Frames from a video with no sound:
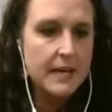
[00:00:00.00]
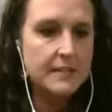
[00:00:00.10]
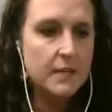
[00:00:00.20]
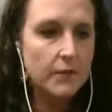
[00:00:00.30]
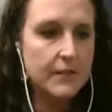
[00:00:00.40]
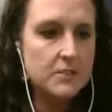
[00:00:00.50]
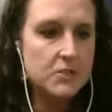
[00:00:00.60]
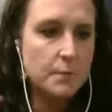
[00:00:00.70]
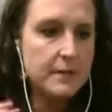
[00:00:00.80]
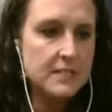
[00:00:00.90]
You know, there's
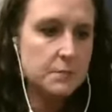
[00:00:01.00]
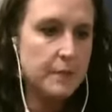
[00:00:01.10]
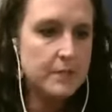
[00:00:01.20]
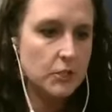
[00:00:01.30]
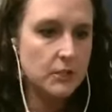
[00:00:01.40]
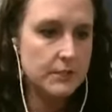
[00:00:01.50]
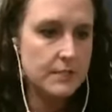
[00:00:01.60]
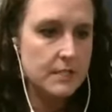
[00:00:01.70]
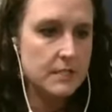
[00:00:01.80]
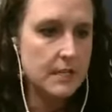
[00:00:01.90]
so many
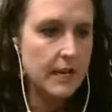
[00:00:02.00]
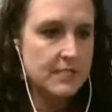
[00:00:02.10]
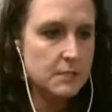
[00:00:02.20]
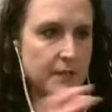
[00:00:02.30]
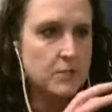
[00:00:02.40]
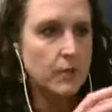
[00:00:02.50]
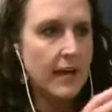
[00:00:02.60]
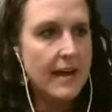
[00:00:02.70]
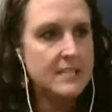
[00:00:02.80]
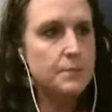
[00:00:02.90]
specials, uh, special
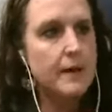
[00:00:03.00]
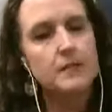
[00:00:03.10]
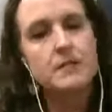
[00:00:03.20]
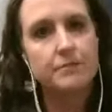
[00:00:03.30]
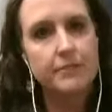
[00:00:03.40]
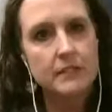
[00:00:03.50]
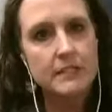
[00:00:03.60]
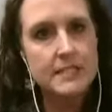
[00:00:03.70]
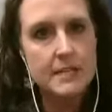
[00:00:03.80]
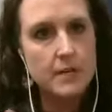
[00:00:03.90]
aspects of real estate.